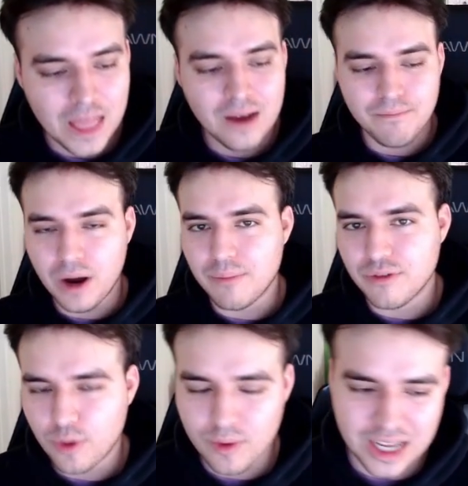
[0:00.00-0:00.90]
But
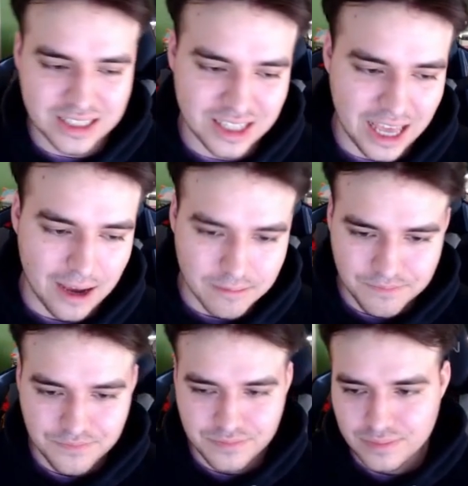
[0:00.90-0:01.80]
before we get to that,
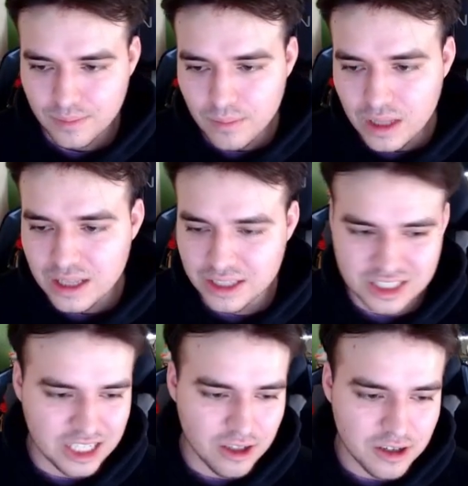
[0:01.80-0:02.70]
the
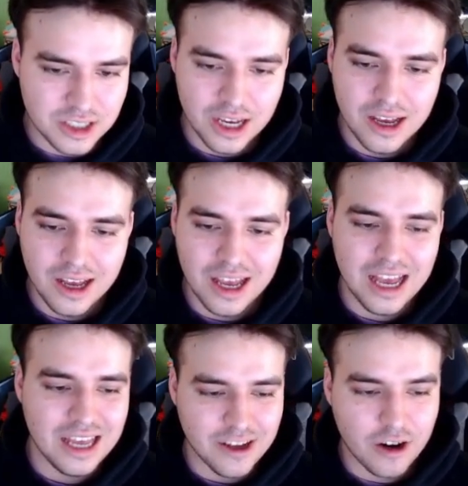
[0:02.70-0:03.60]
Steelers,
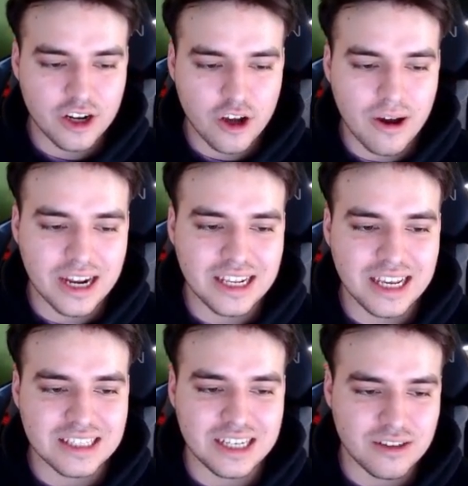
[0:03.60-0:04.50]
they're going to go ahead and
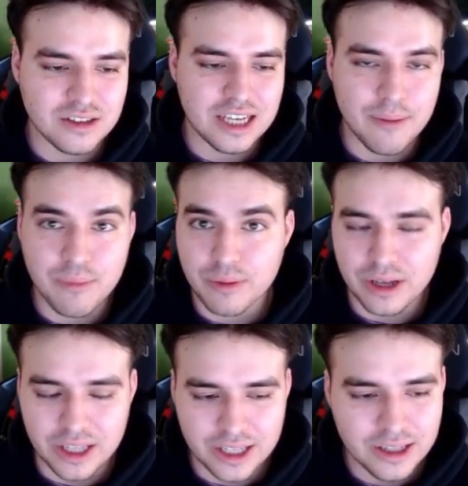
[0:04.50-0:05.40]
get Tet
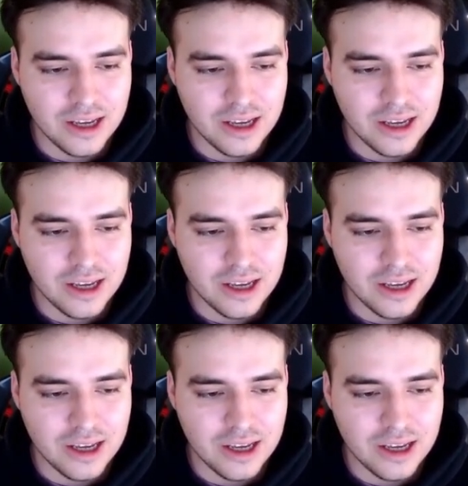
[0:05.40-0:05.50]
McMillan.